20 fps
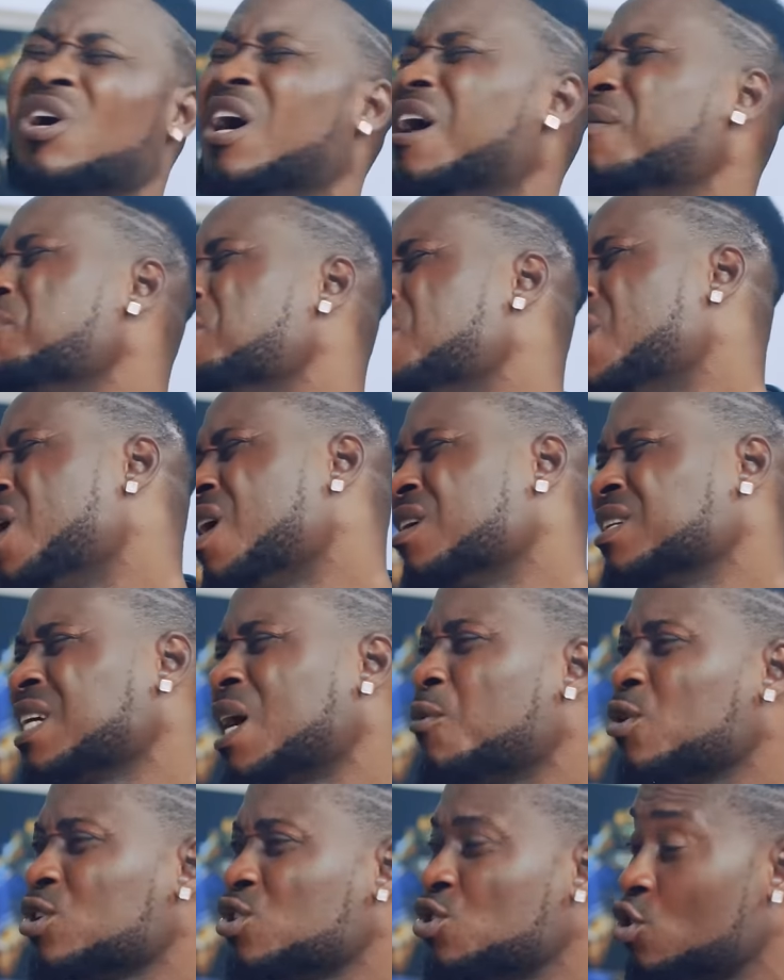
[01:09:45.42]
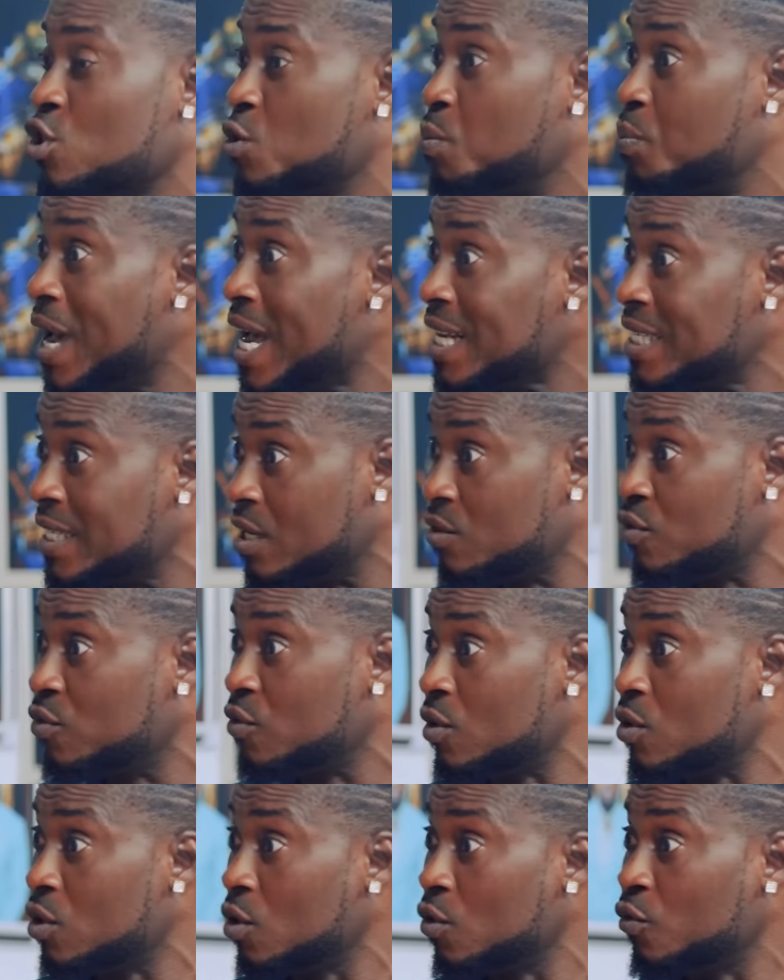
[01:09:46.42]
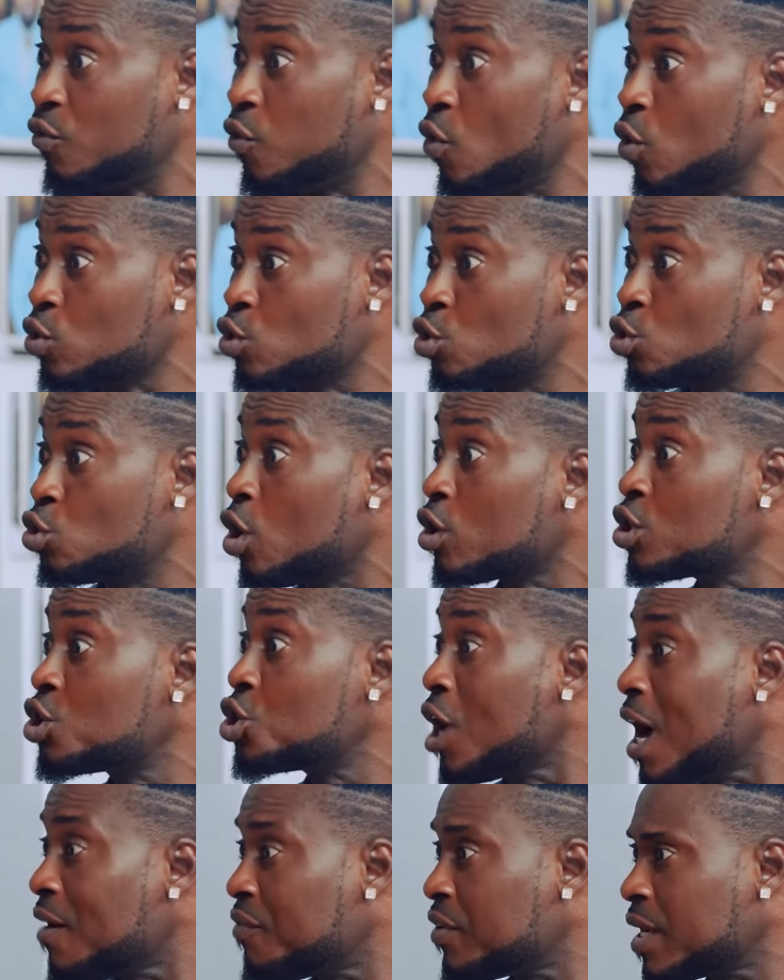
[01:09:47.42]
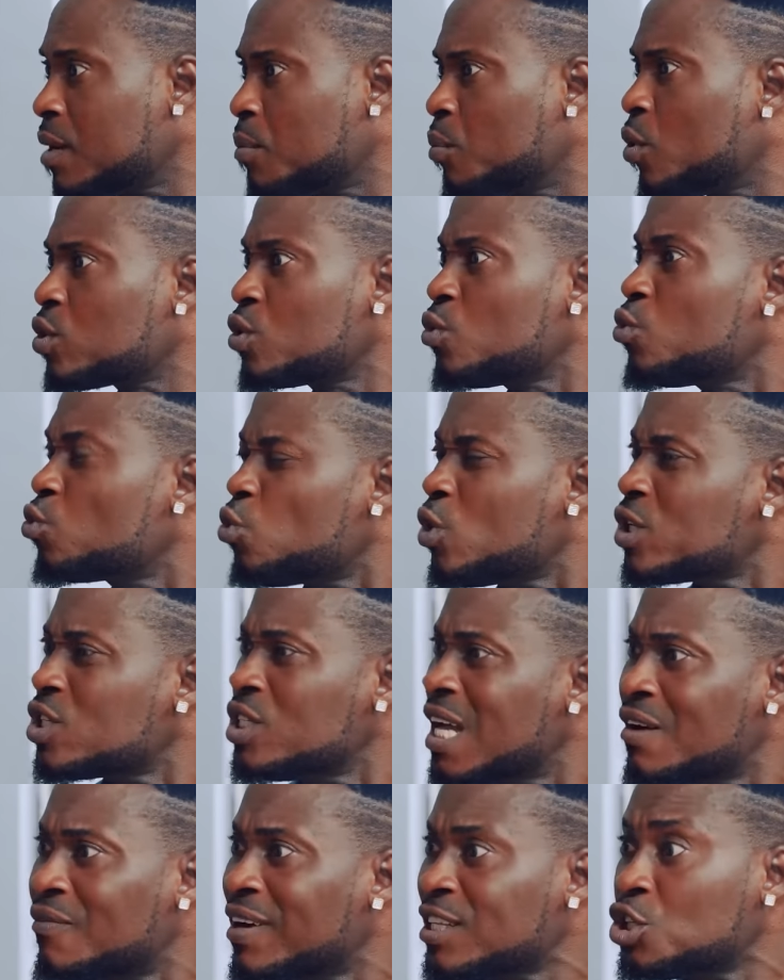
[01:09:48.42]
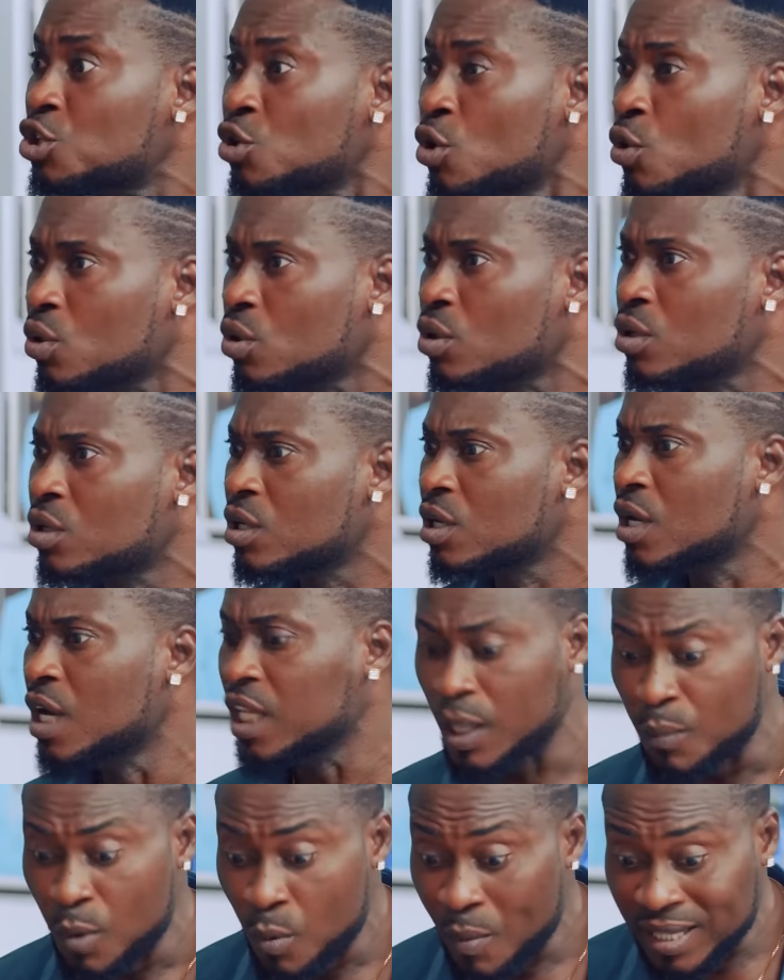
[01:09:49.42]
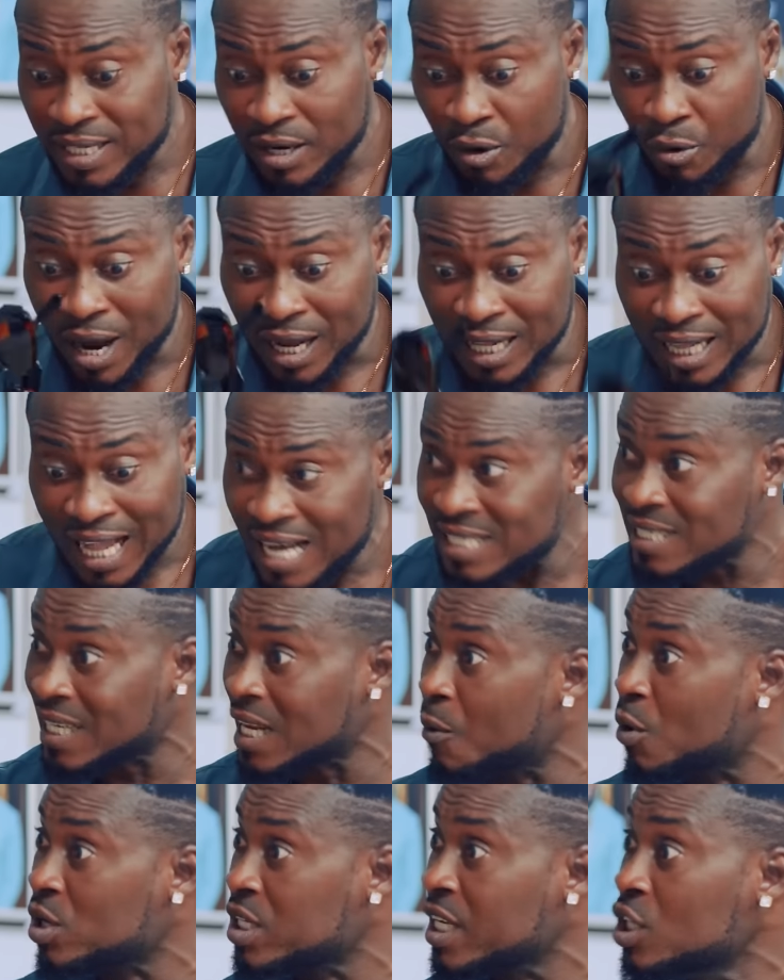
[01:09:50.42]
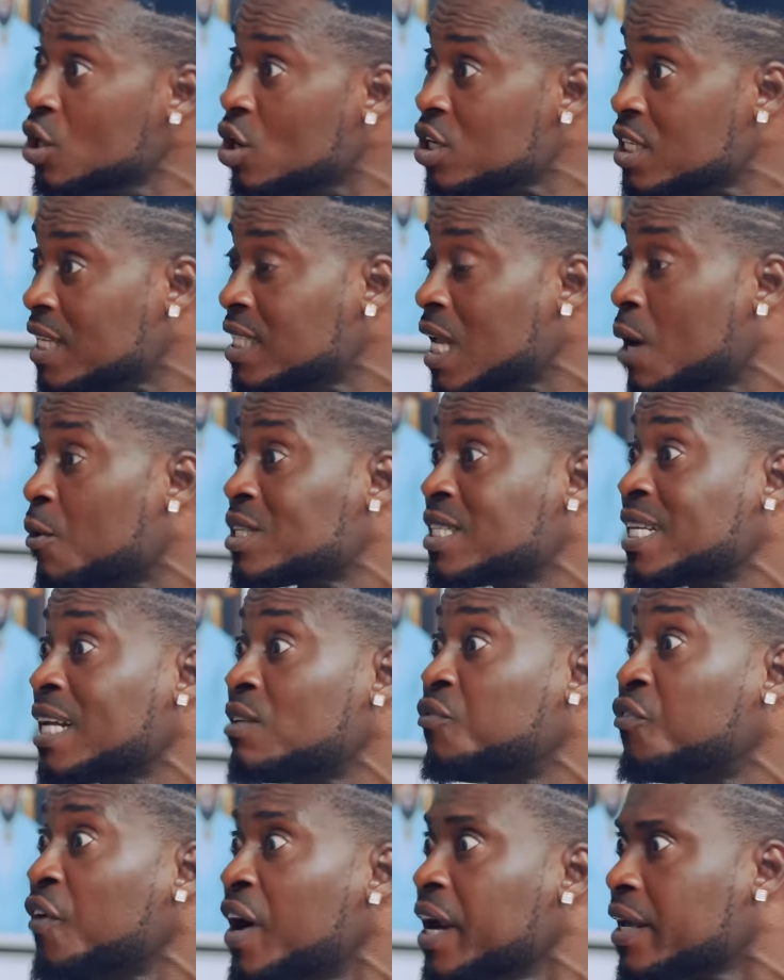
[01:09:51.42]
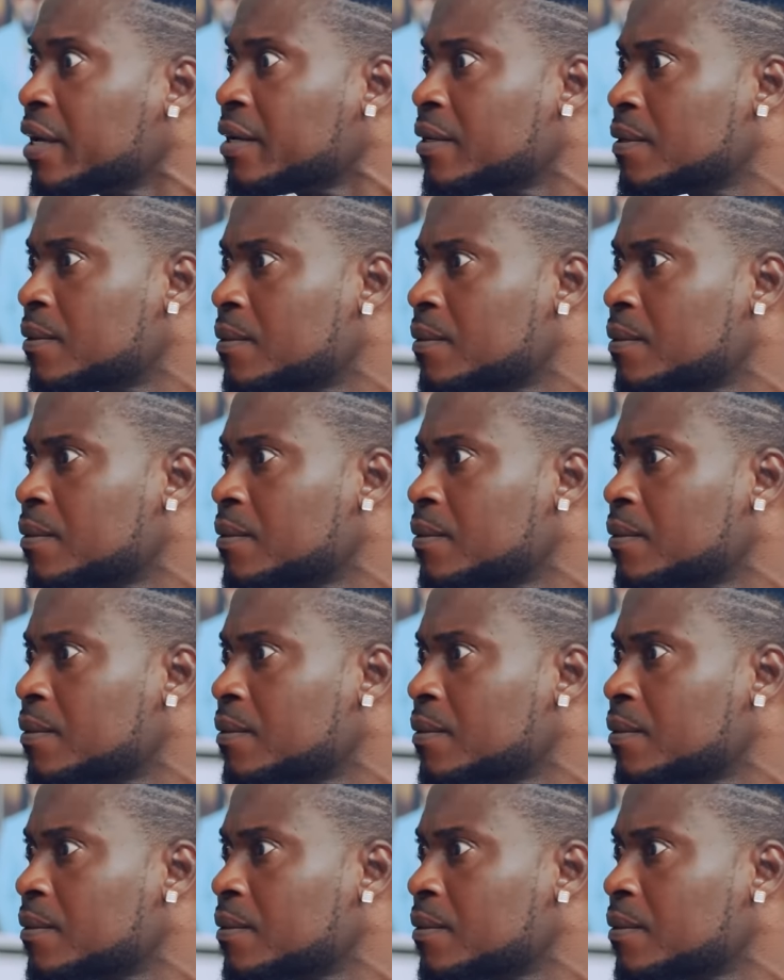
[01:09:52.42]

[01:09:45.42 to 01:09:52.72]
Oh, come on. I was suspected for drug trafficking, but it was never true. The moment they realized that I was innocent, I was set free.